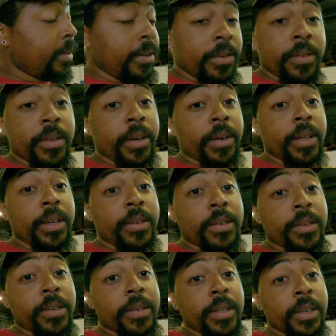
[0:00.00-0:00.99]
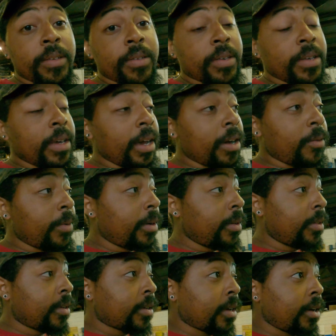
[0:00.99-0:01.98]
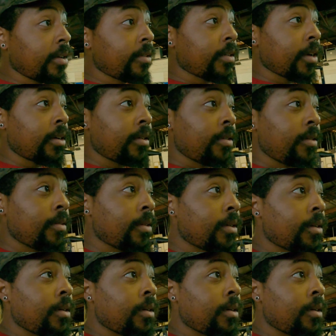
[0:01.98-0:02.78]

So let's see how well this goes on.